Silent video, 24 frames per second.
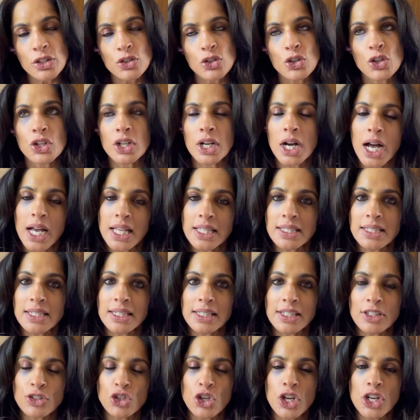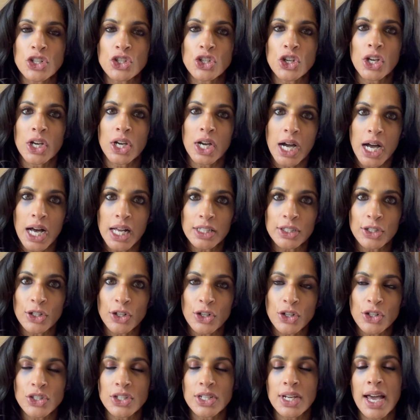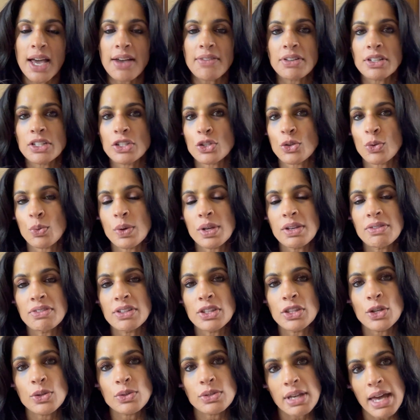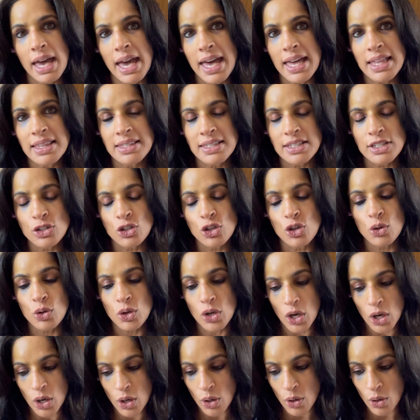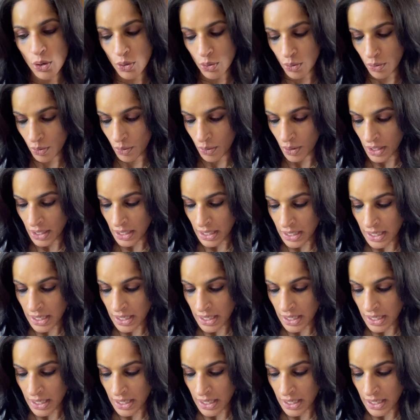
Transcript: so you're constantly changing colors and having to weave in those ends as you go.